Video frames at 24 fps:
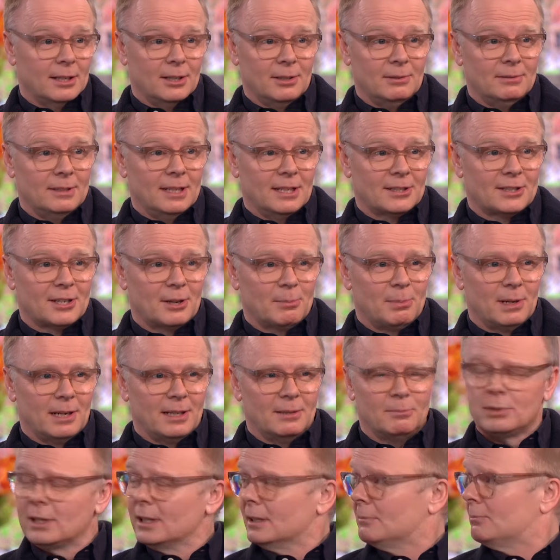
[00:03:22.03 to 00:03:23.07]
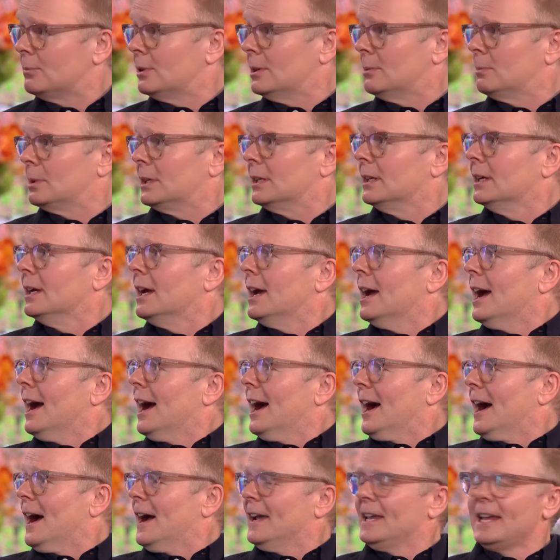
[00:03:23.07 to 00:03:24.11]
No, brilliant, yes, no, brilliant, brilliant, brilliant. brilliant.
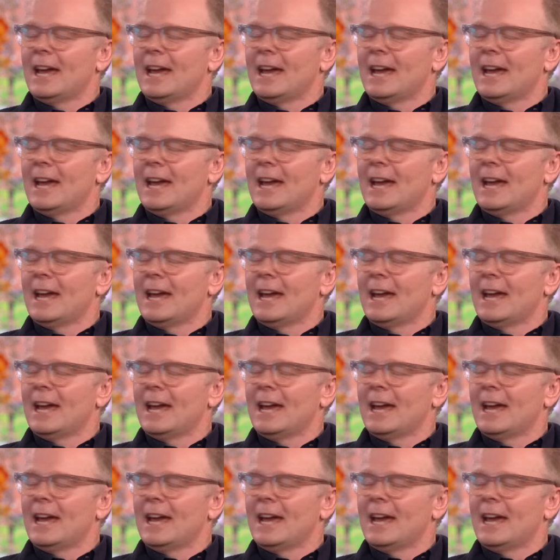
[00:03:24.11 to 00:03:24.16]
Uh,